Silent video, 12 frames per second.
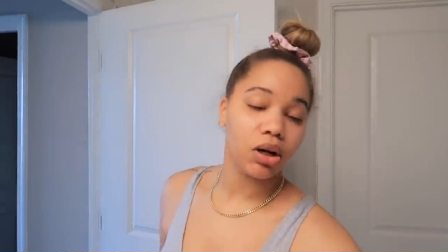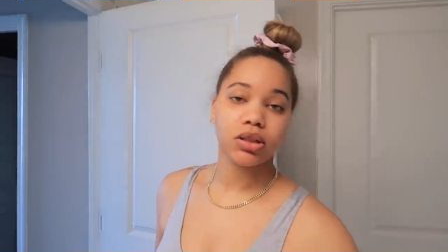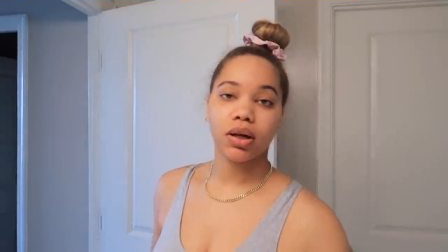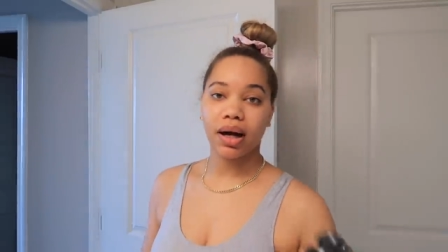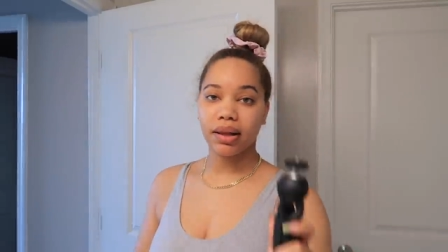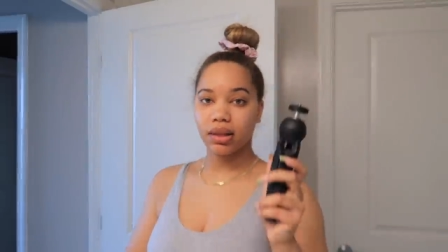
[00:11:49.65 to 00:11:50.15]
I
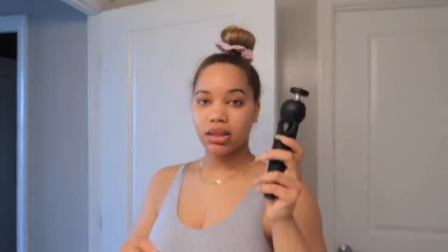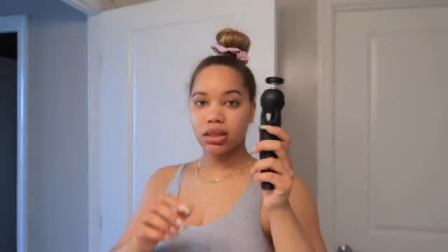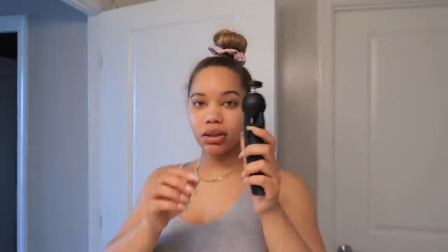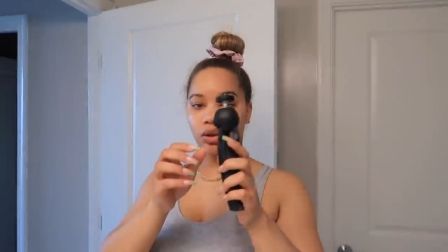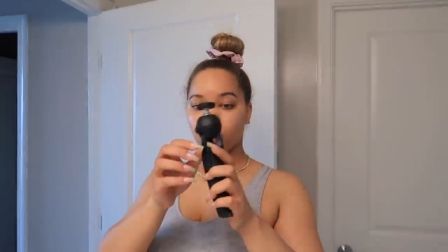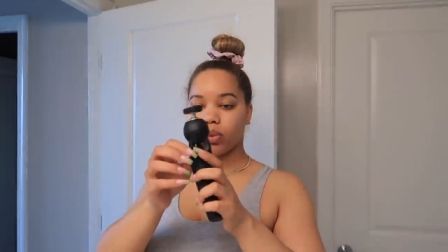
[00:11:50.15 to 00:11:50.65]
also got this
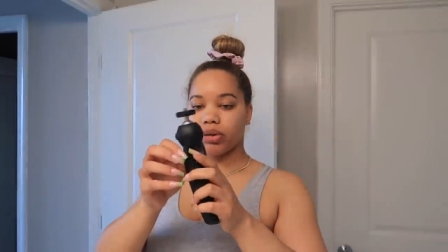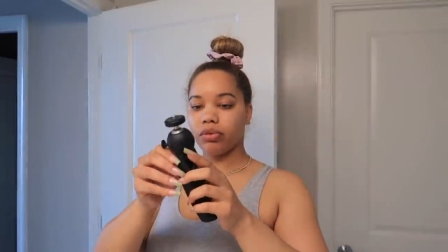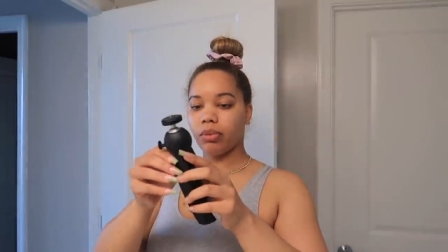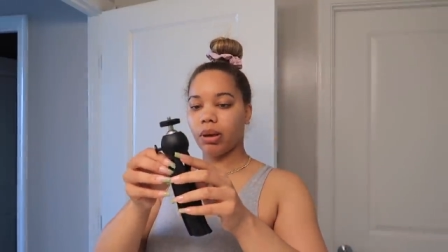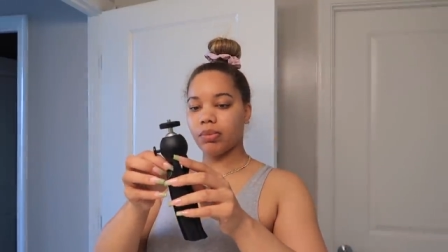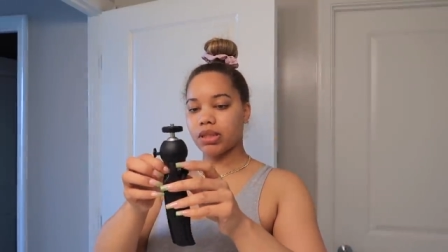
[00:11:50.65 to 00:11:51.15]
little one
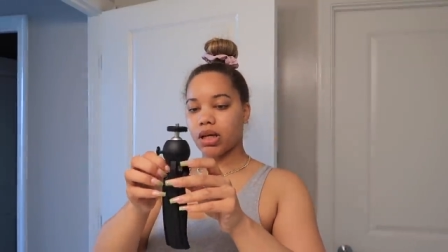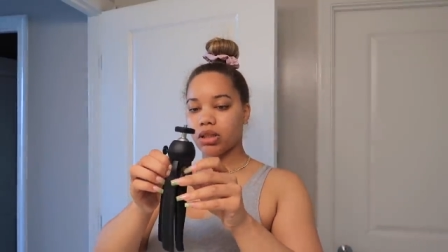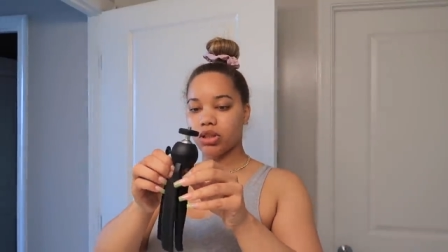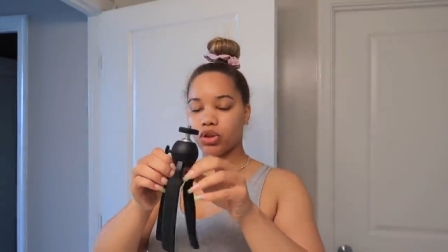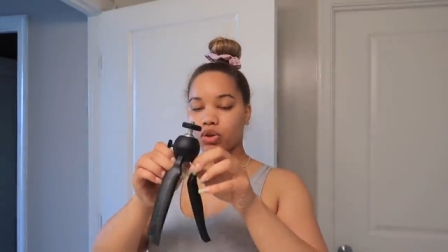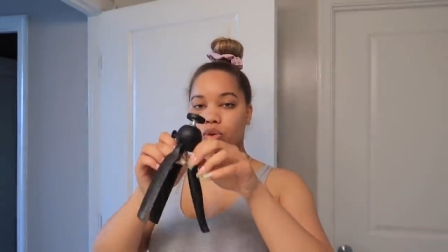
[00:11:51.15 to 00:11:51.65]
from
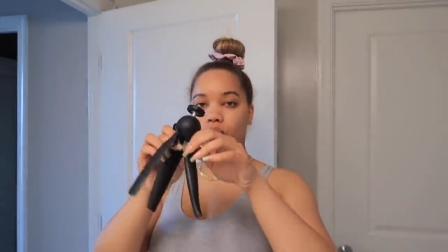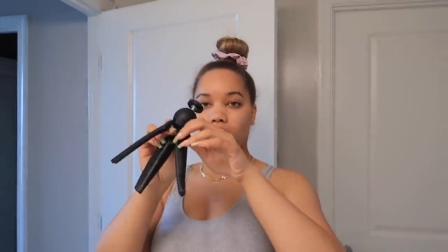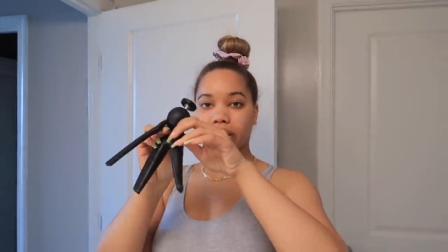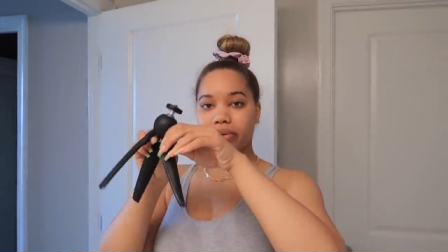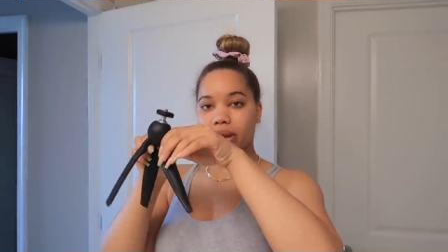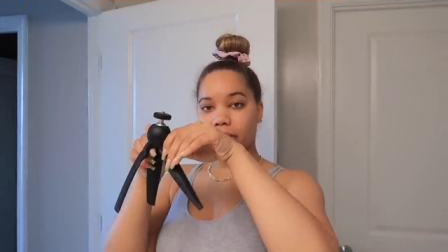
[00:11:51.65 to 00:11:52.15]
Amazon too.
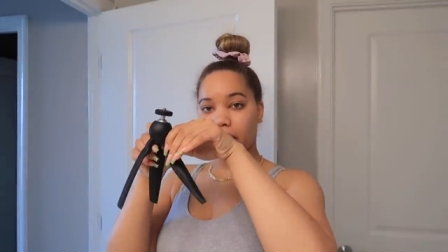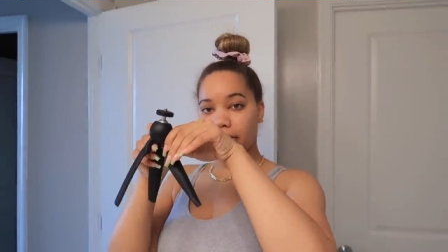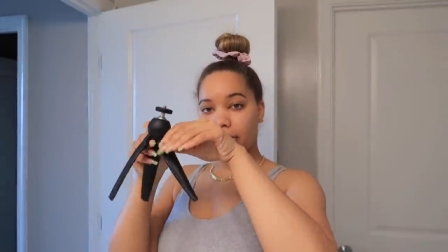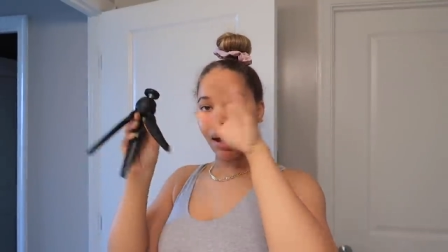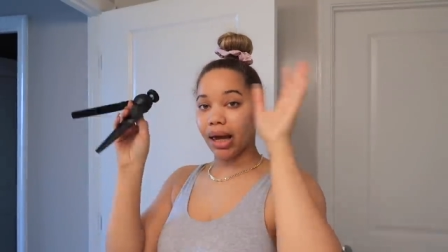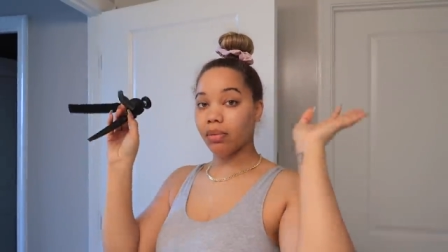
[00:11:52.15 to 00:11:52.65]
All of them are in
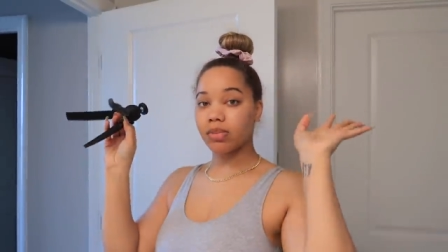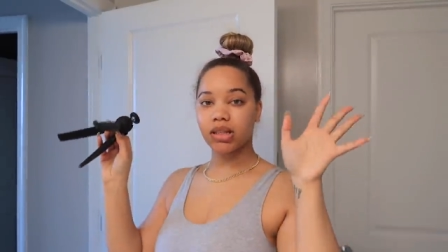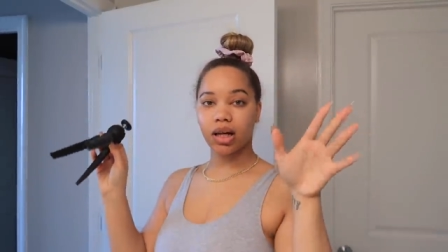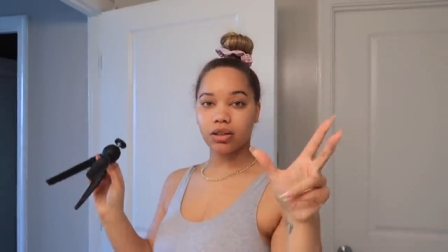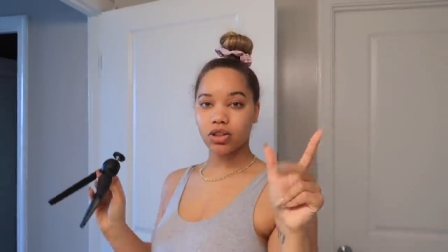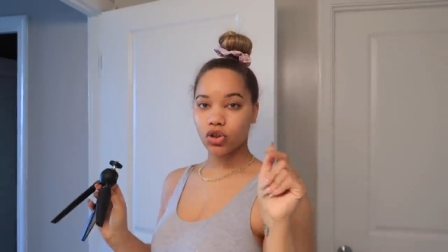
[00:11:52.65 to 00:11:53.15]
my
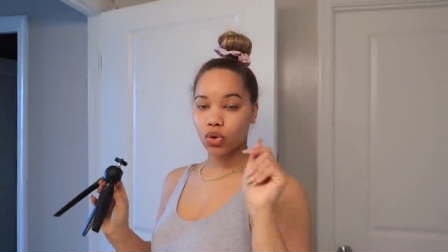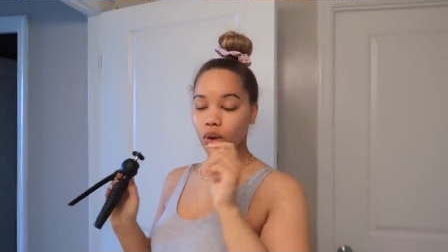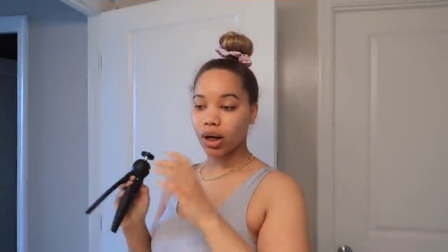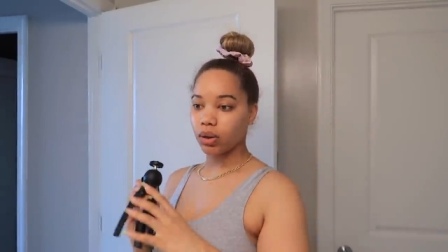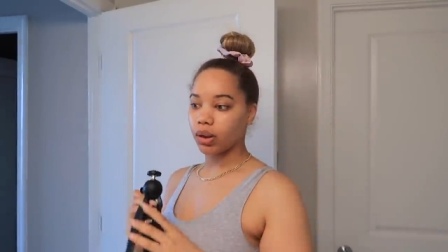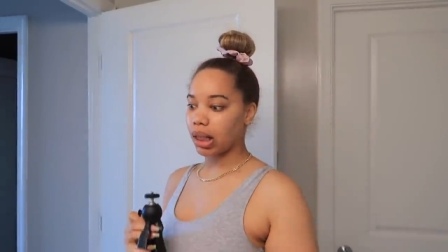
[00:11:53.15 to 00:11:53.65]
Amazon
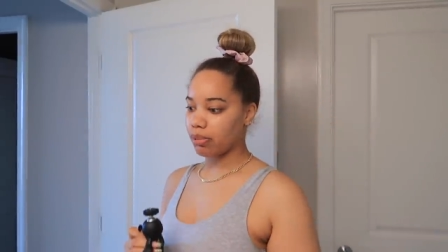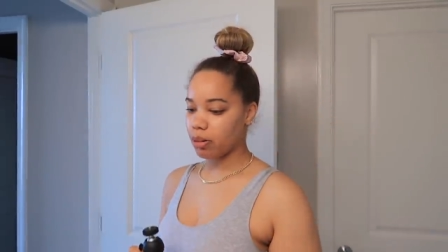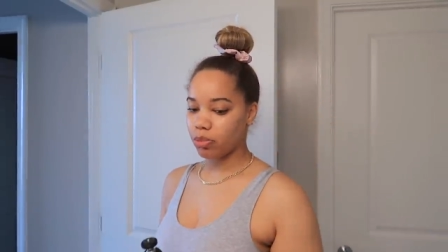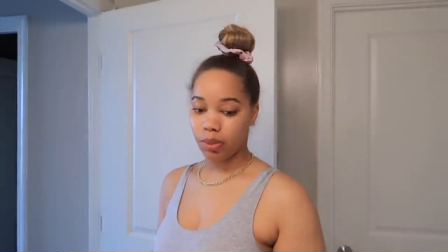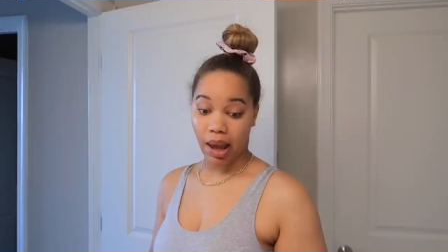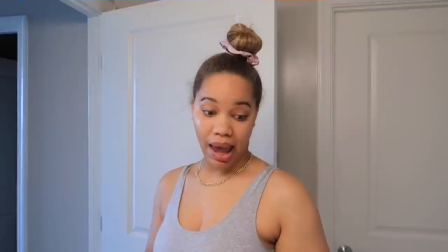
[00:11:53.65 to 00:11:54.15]
store. I know a lot of
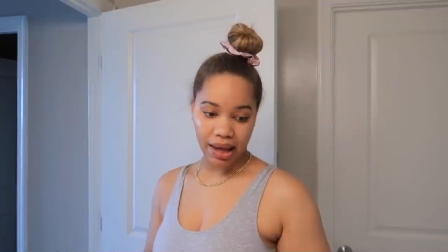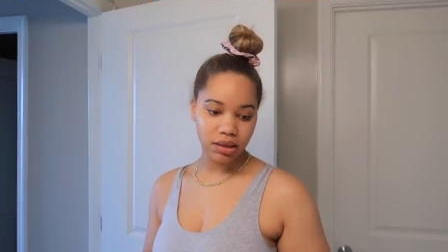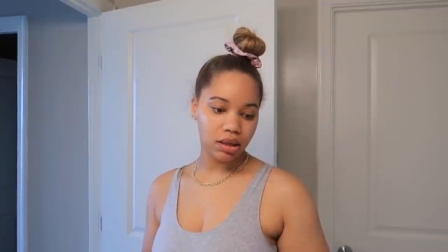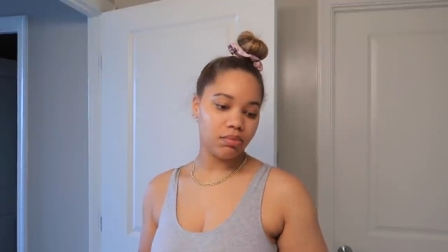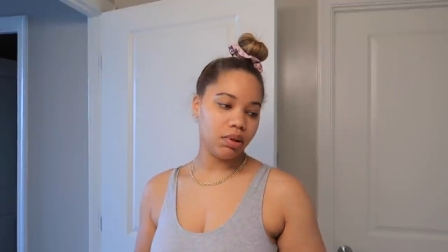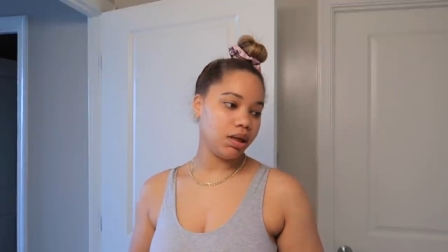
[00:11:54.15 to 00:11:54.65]
people have been
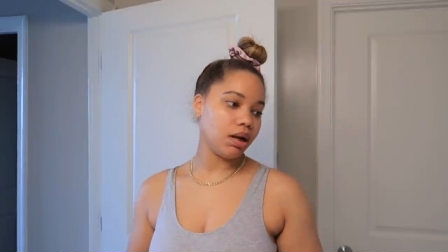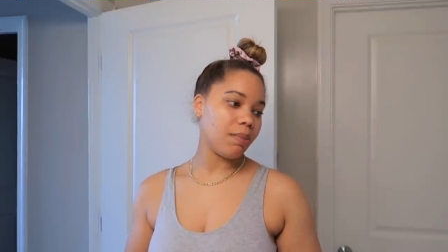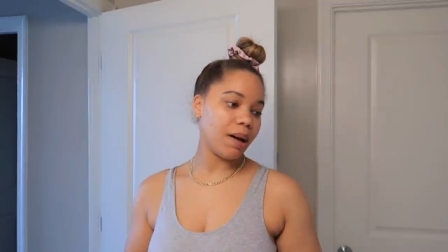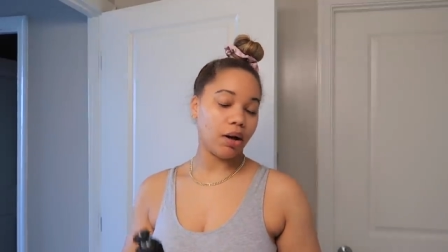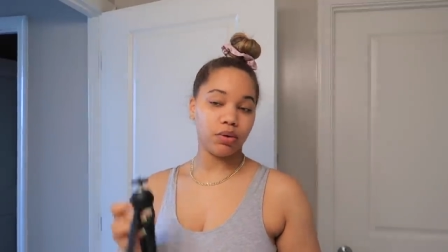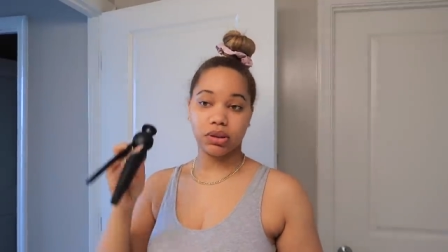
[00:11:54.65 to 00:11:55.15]
asking me
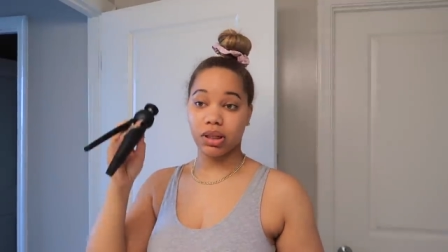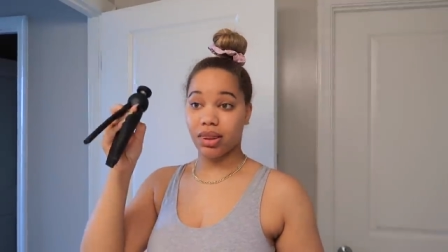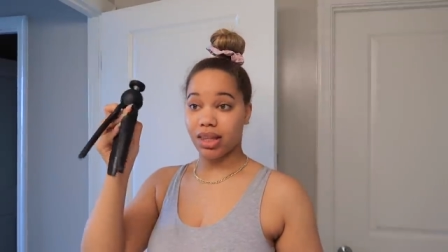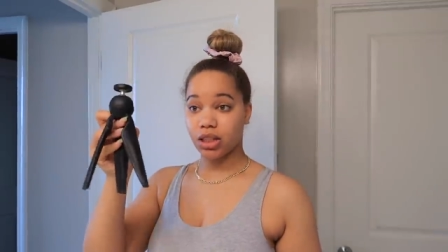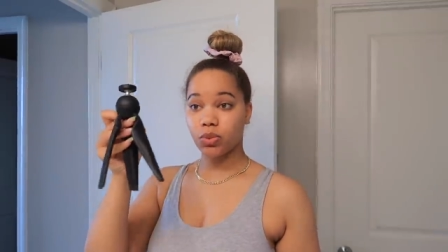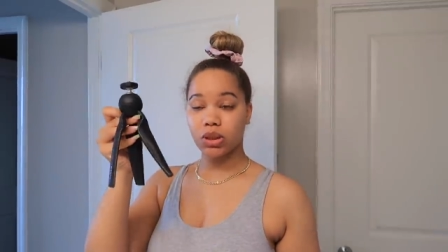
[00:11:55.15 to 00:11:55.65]
about
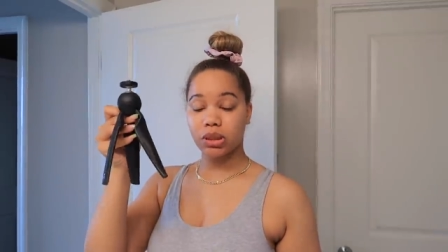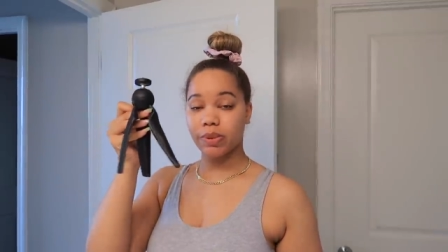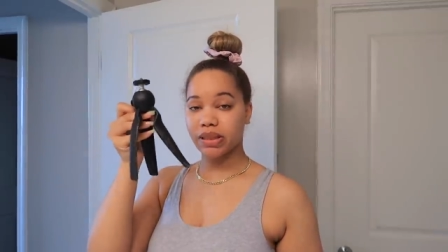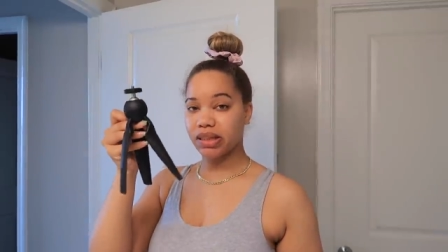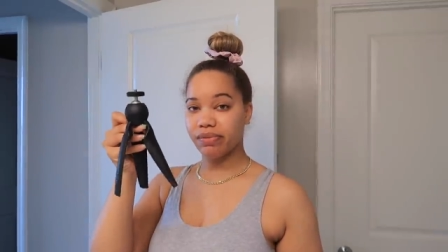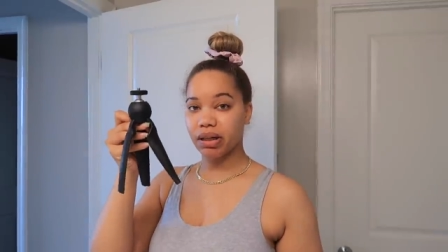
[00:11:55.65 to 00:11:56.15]
this one
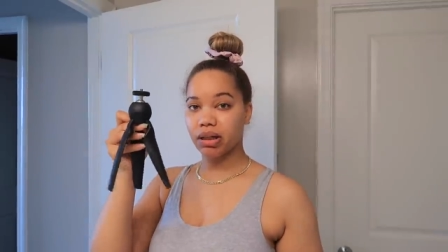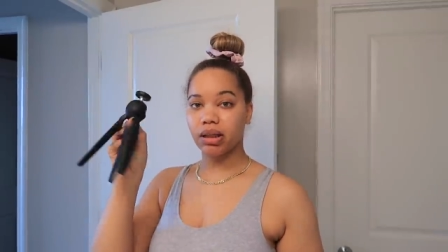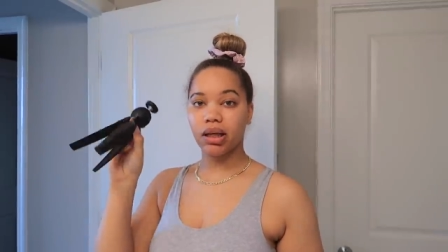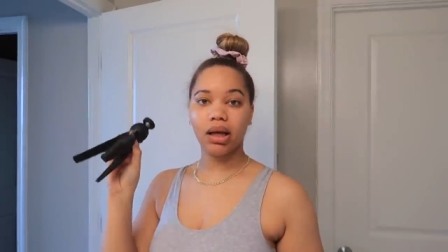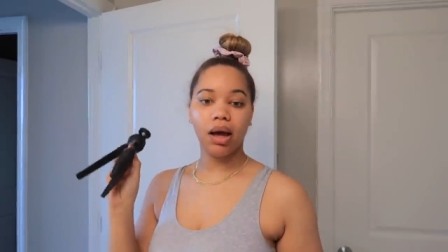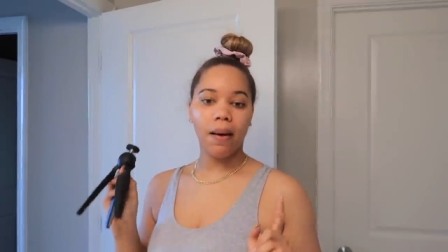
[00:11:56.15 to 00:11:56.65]

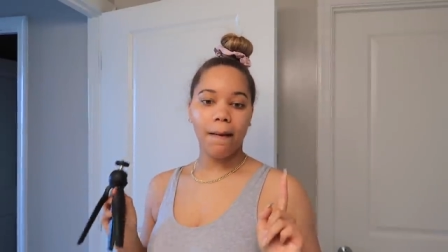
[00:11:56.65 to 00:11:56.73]
specifically,